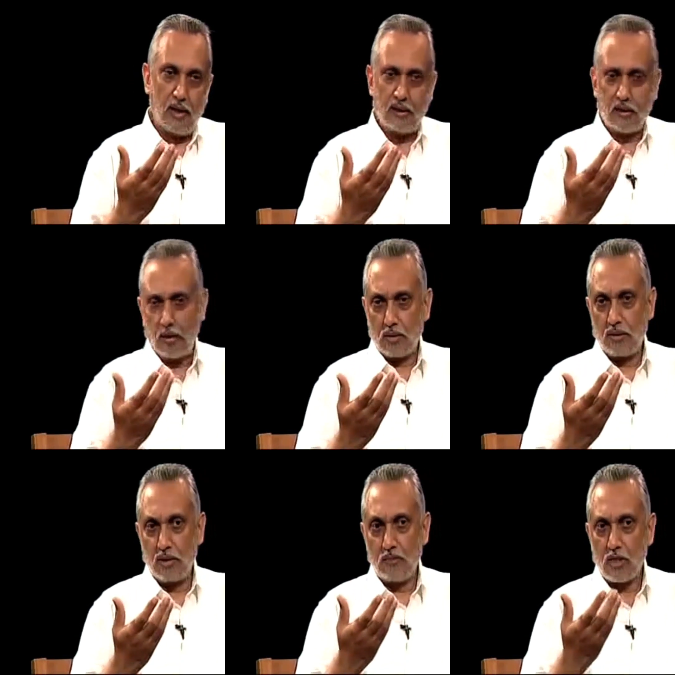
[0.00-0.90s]
I
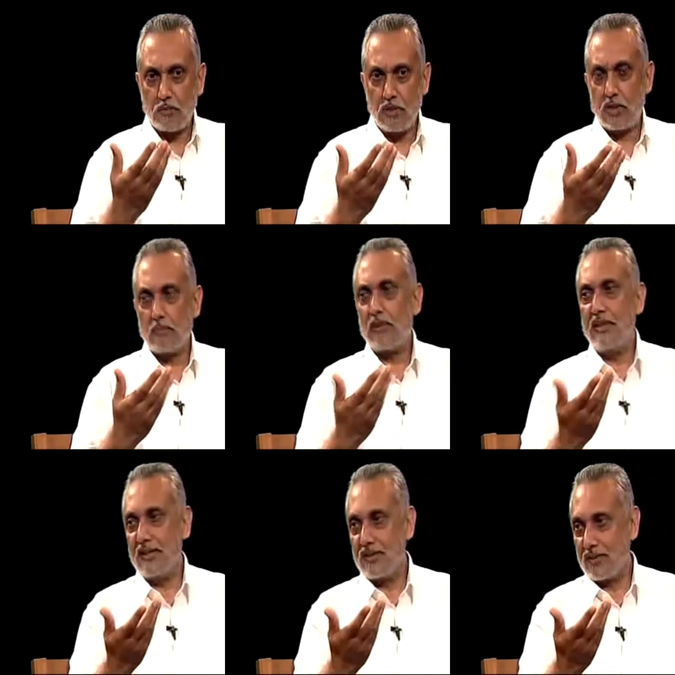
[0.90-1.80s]
thought there must be some
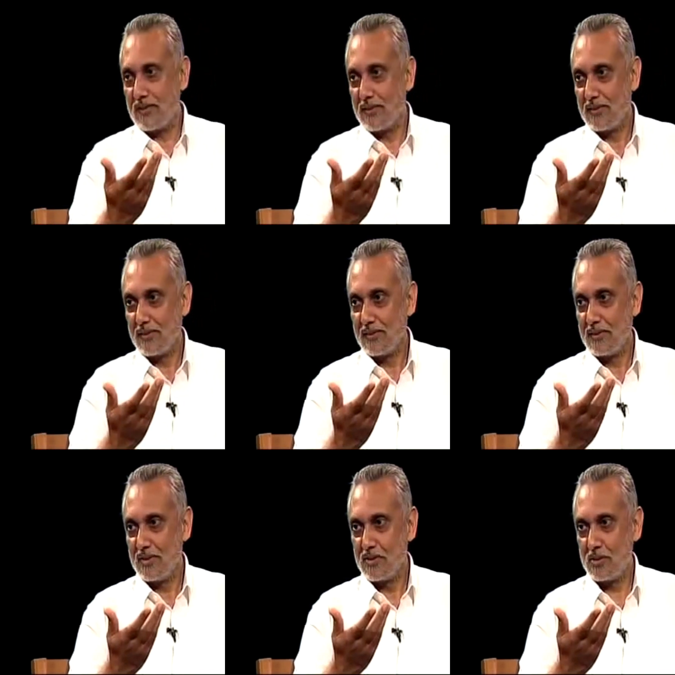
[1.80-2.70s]
creator.
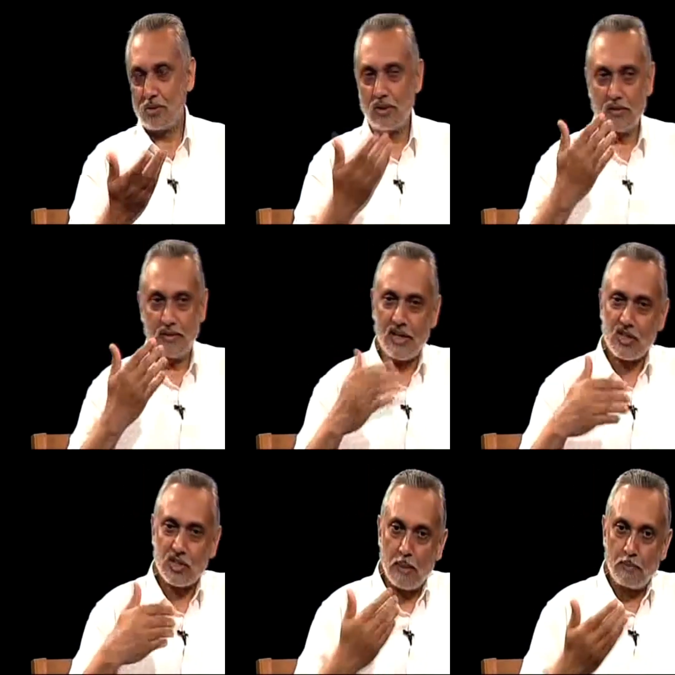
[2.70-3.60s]
So the
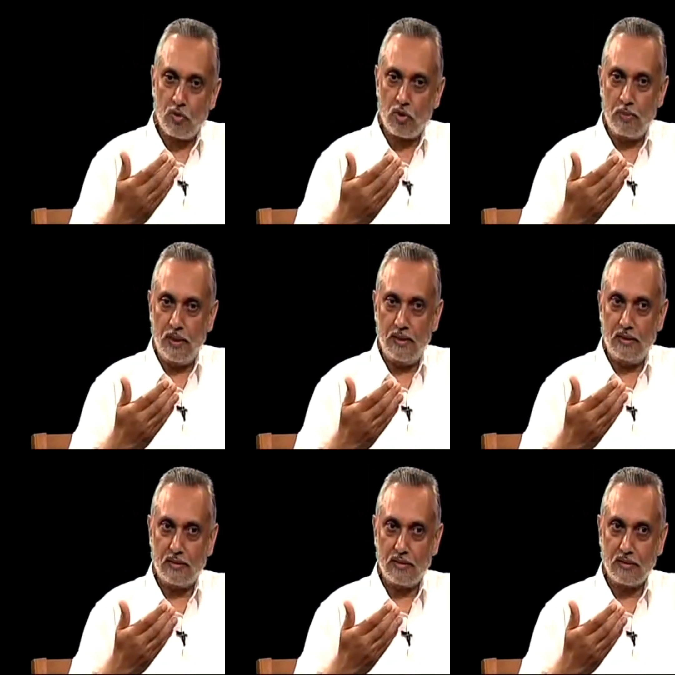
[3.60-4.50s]
next step would
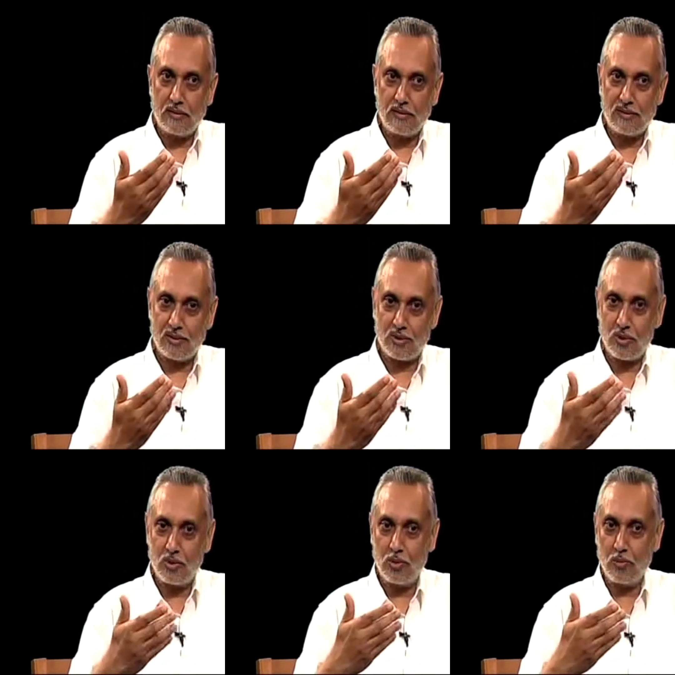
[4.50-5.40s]
be
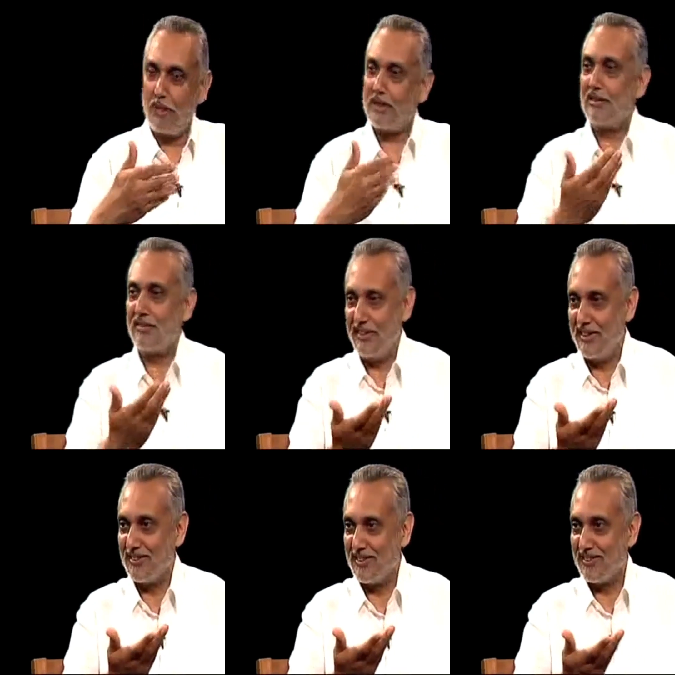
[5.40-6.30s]
to meet the
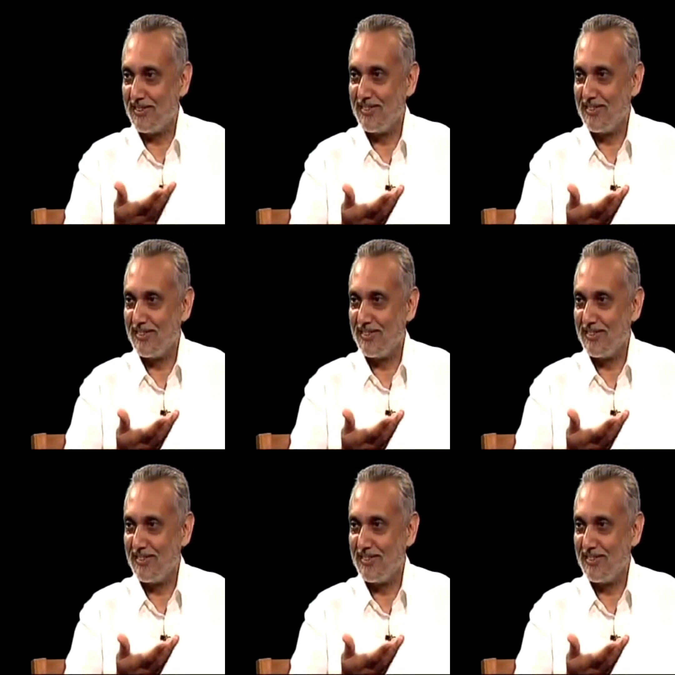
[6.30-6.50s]
creator.